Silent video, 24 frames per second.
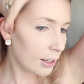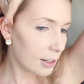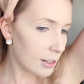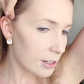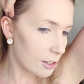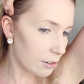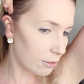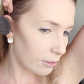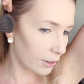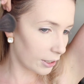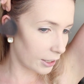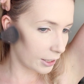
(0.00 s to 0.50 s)

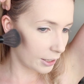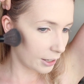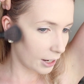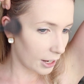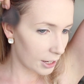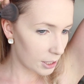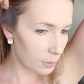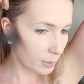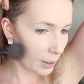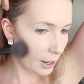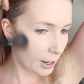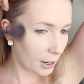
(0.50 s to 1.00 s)
It's a really
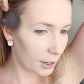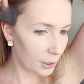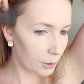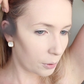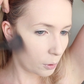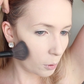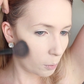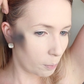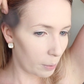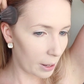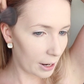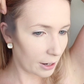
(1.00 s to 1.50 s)
nice one.
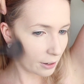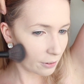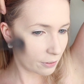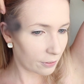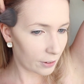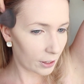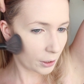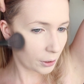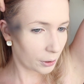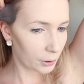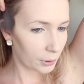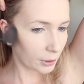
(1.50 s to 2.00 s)
Or
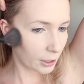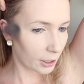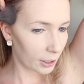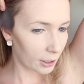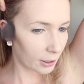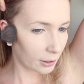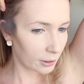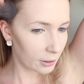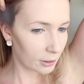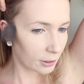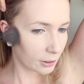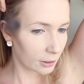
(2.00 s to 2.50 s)
Benefit
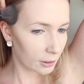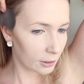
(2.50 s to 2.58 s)
Hoola.